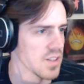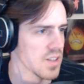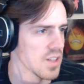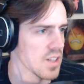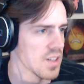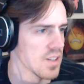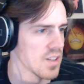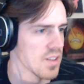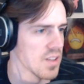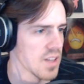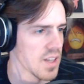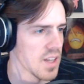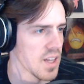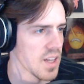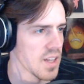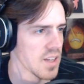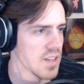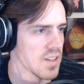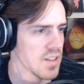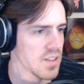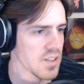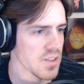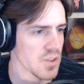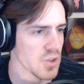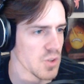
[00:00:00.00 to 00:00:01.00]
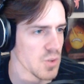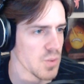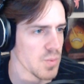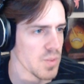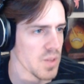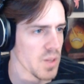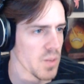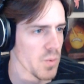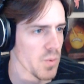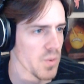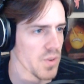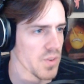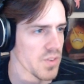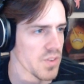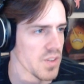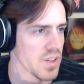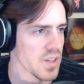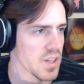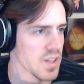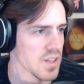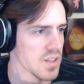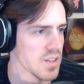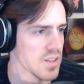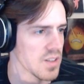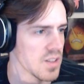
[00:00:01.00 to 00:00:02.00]
get to the end, assuming that was the
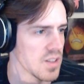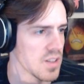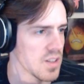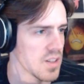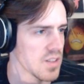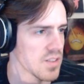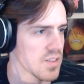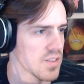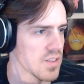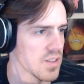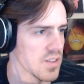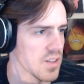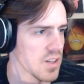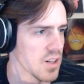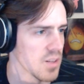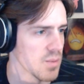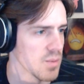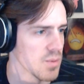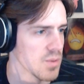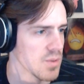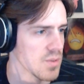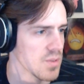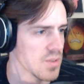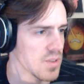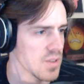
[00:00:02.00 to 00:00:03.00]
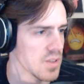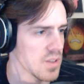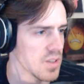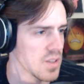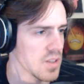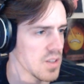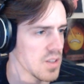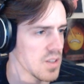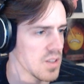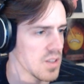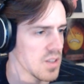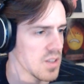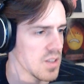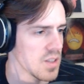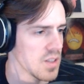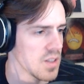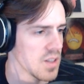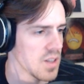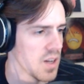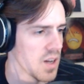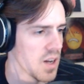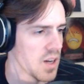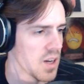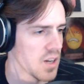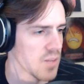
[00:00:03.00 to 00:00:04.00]
end. It's not terrible.
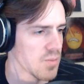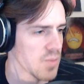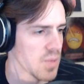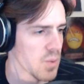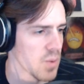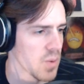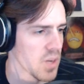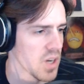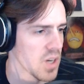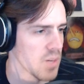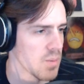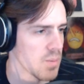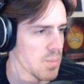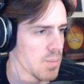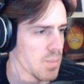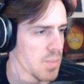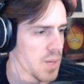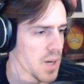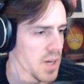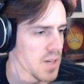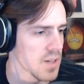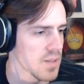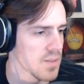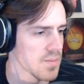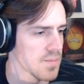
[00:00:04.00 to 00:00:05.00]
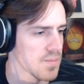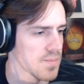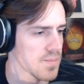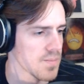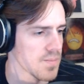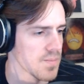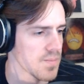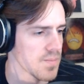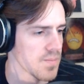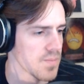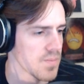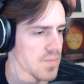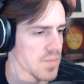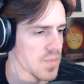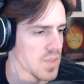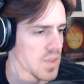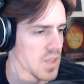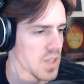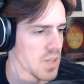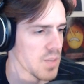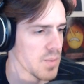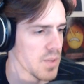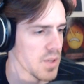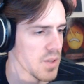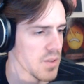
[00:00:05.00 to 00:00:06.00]
Out of my way, peck.
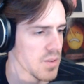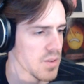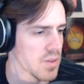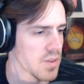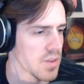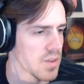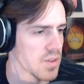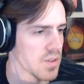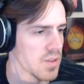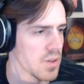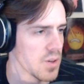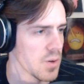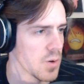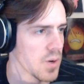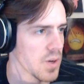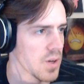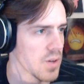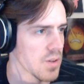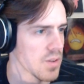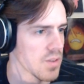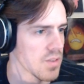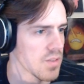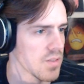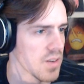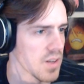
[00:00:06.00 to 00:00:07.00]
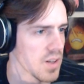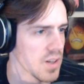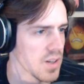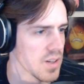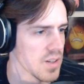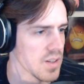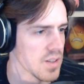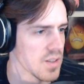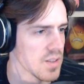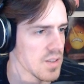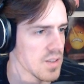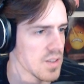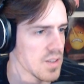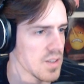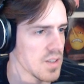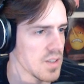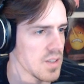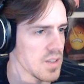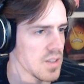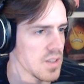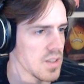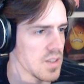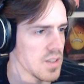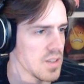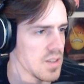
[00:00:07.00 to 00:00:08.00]
Give me health. No health? Fine.
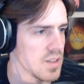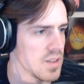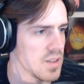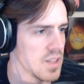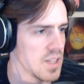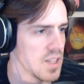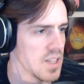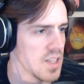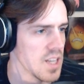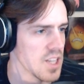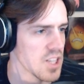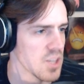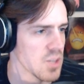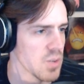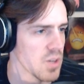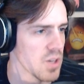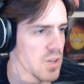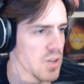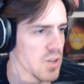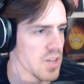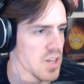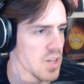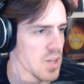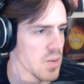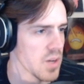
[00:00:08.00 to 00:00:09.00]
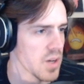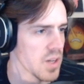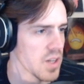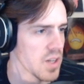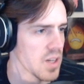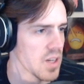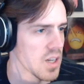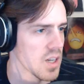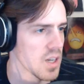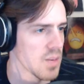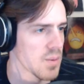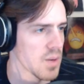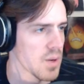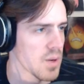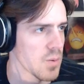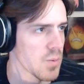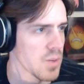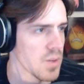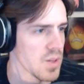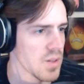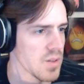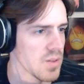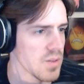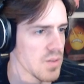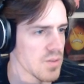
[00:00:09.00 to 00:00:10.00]
Didn't actually want health anyway. How about
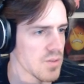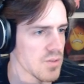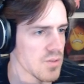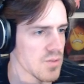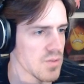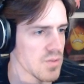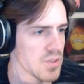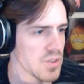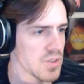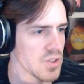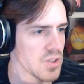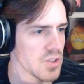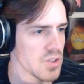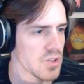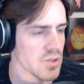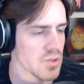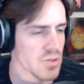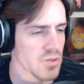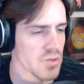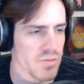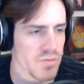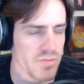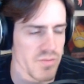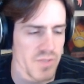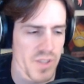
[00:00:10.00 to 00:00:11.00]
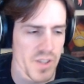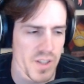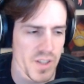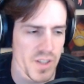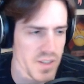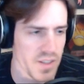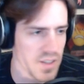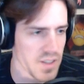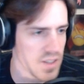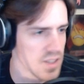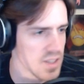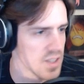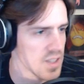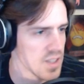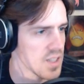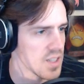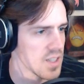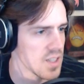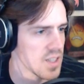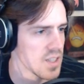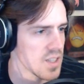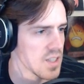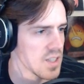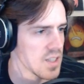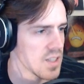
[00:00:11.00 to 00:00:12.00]
we... friggin'...
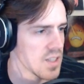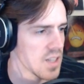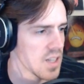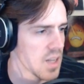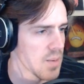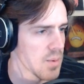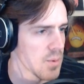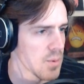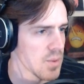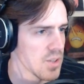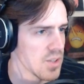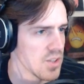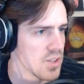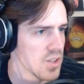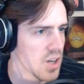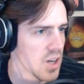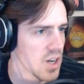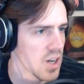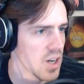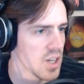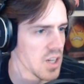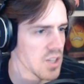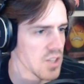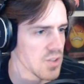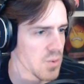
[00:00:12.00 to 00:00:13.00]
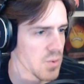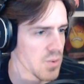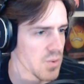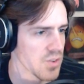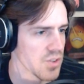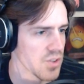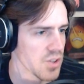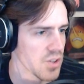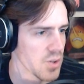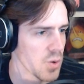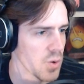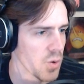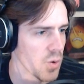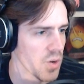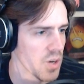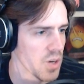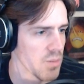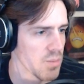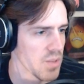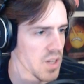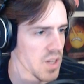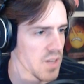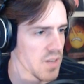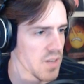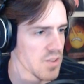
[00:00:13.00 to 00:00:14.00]
how about we dodge for once in our Goram
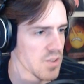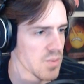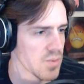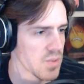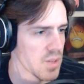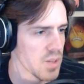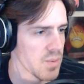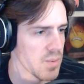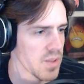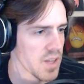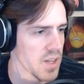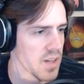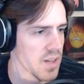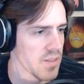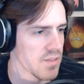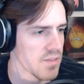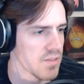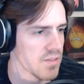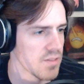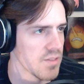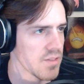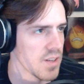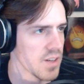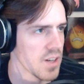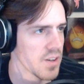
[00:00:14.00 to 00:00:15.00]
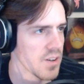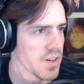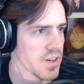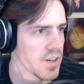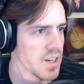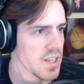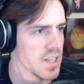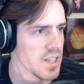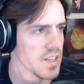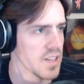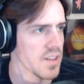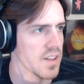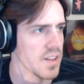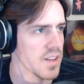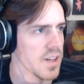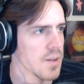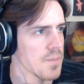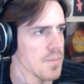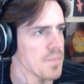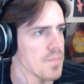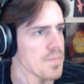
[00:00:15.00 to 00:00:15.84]
lives? Give me that fairy, I needed that.